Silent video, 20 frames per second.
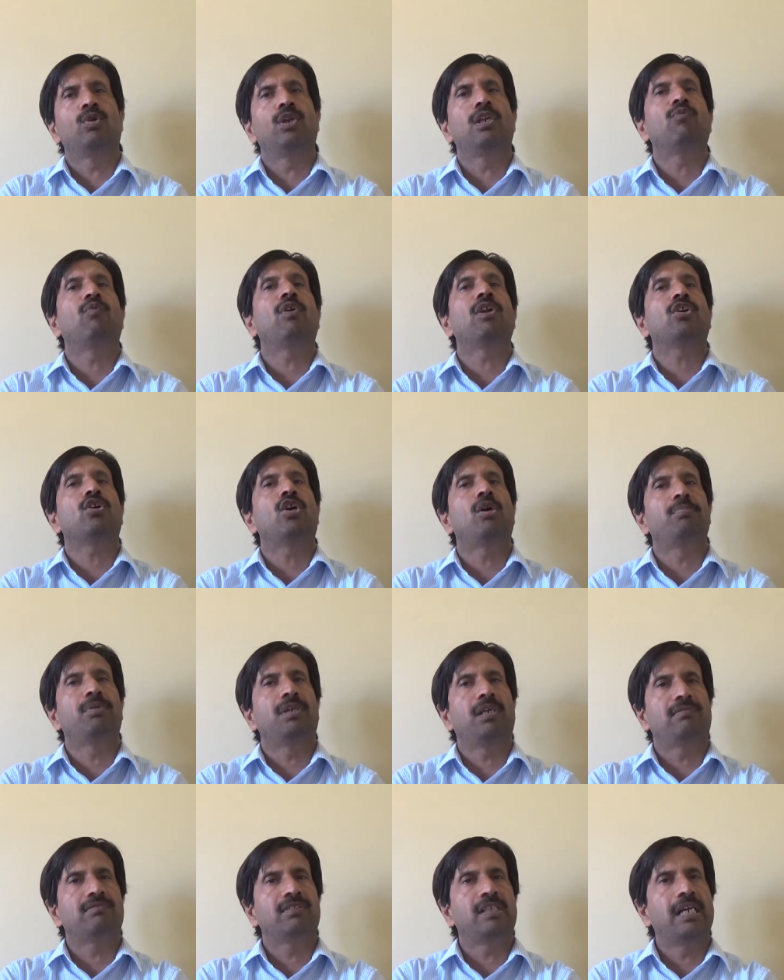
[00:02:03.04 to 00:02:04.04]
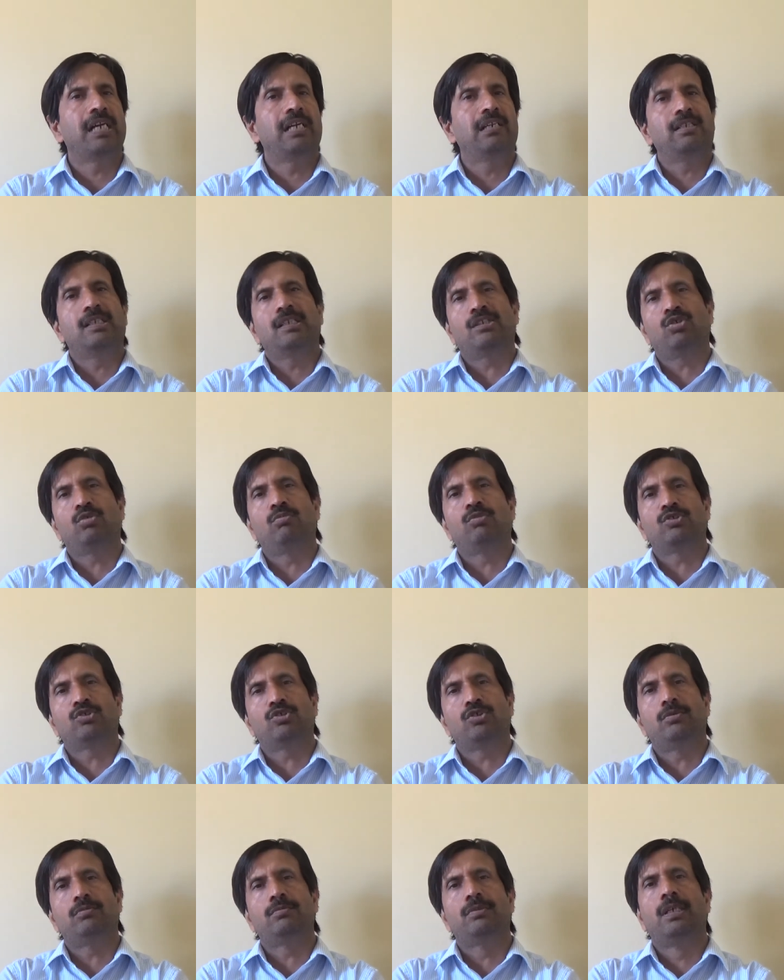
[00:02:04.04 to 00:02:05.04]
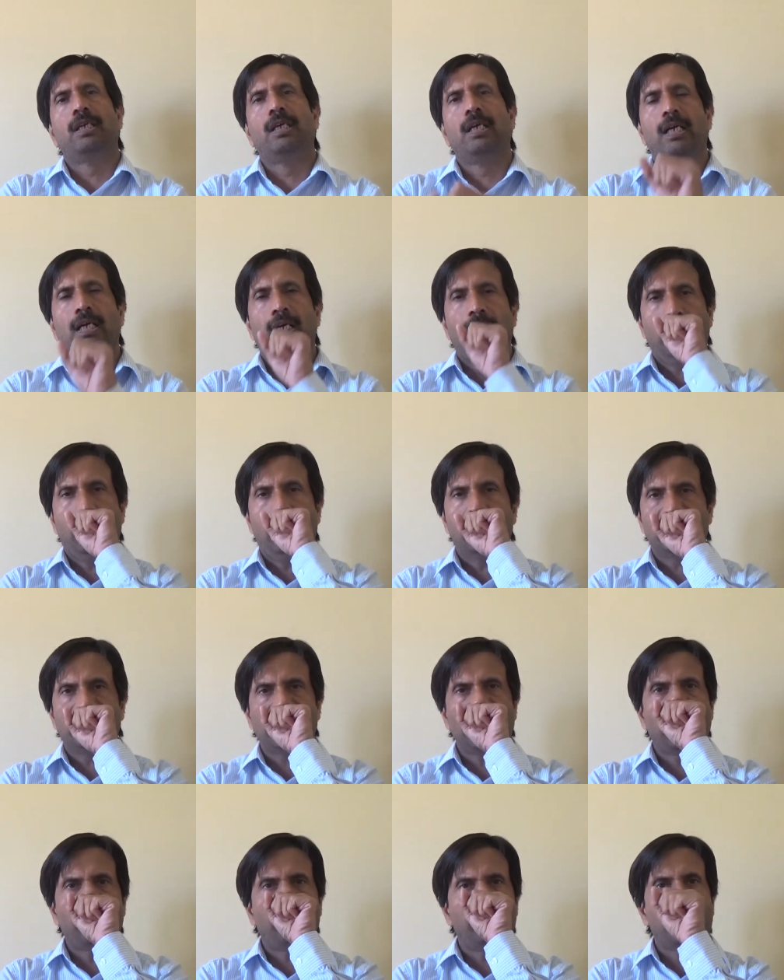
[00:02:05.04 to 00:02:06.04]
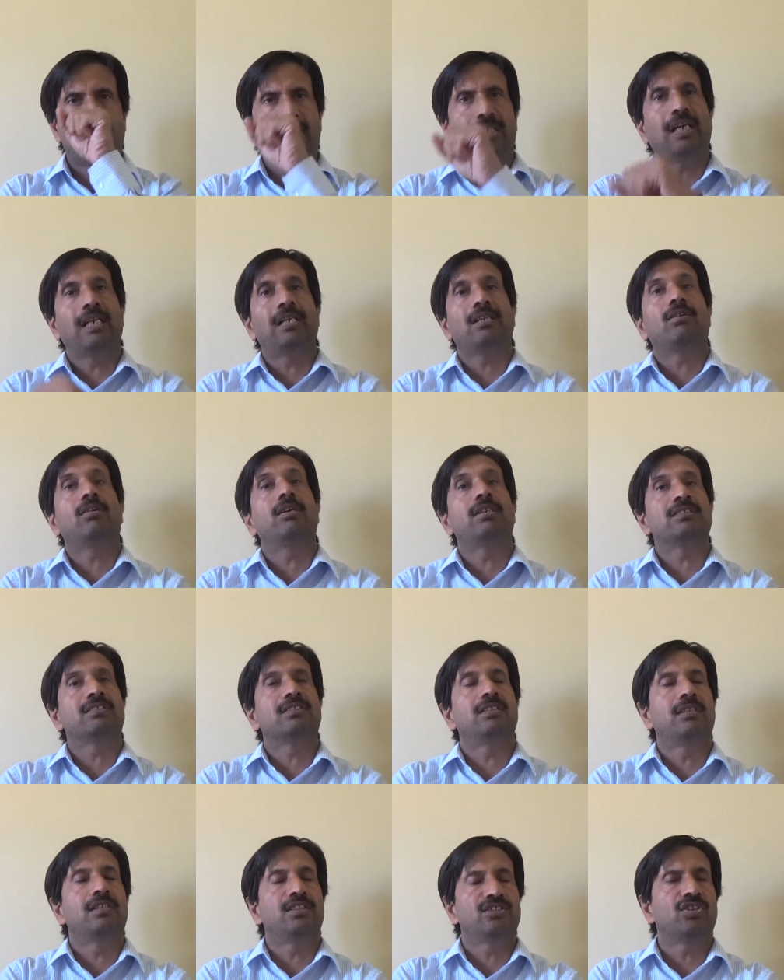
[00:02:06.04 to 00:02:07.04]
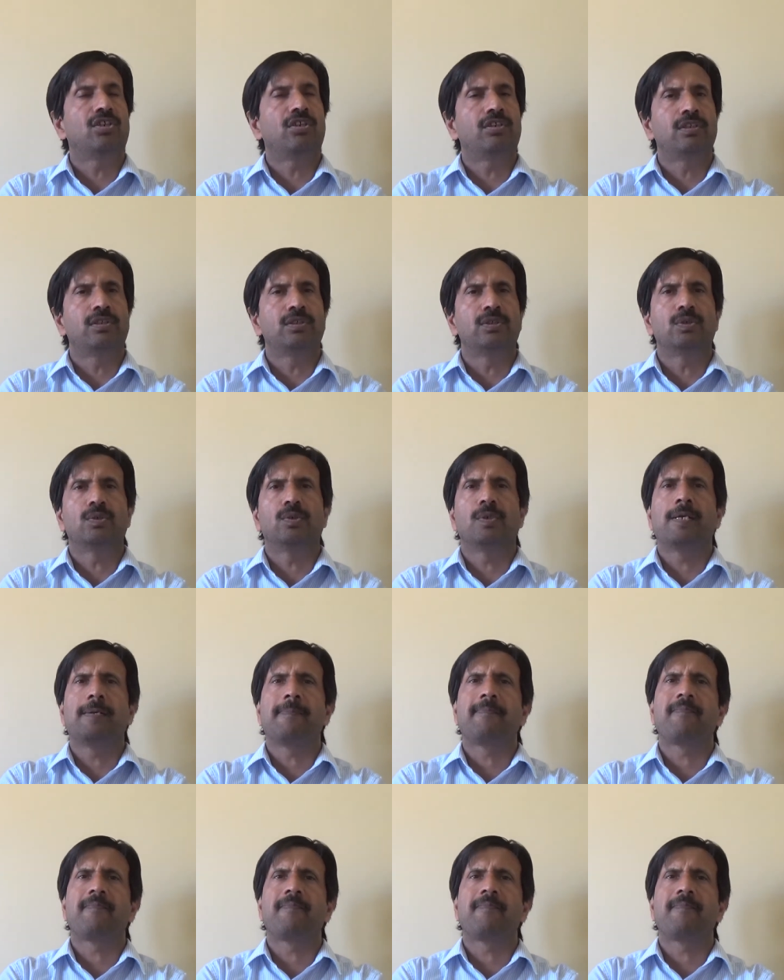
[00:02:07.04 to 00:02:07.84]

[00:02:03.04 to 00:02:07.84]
only one copy of the altered chromosome uh, 7 can cause the disorder you know